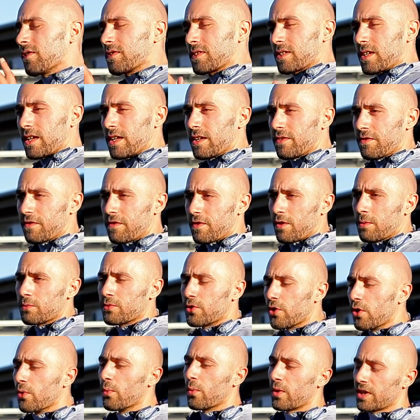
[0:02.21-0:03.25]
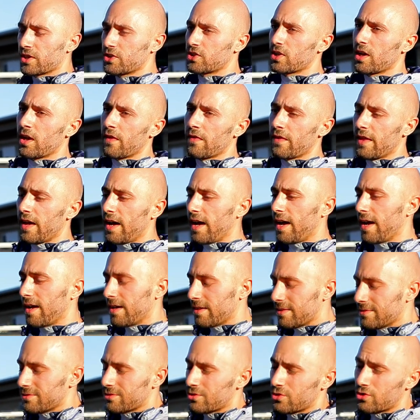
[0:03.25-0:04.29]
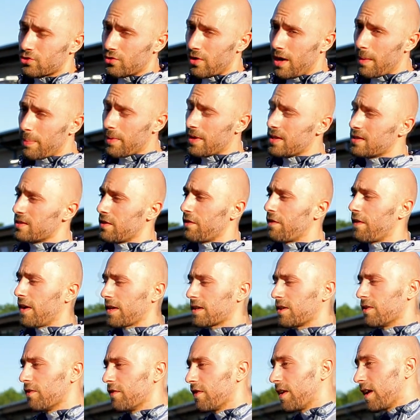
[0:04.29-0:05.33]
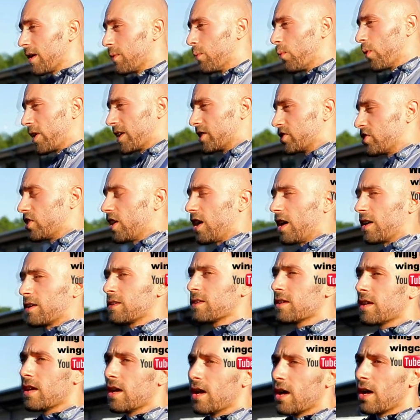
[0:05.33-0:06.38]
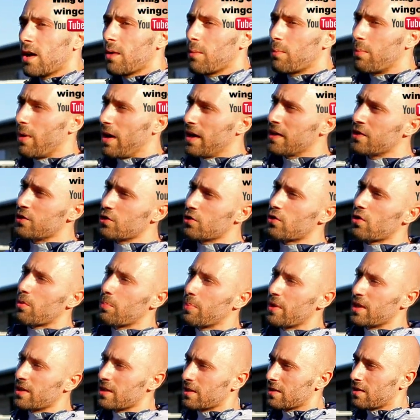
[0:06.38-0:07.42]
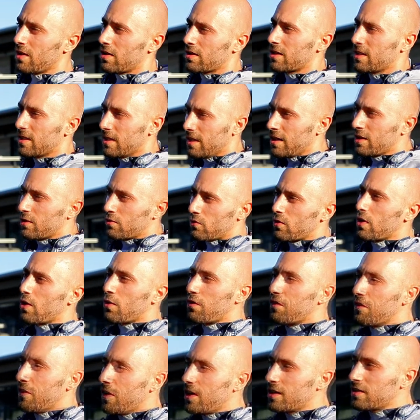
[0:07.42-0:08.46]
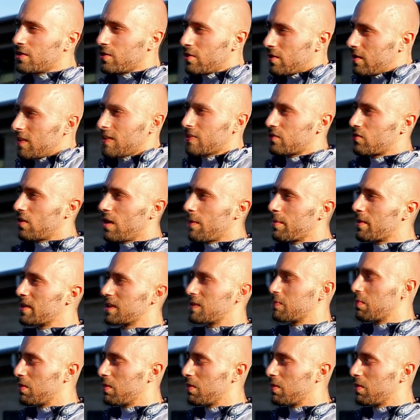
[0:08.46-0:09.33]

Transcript: obviously, from doing Wing Chun that trapping is effective in Wing Chun. But in your opinion, like in a real fight, do you think trapping is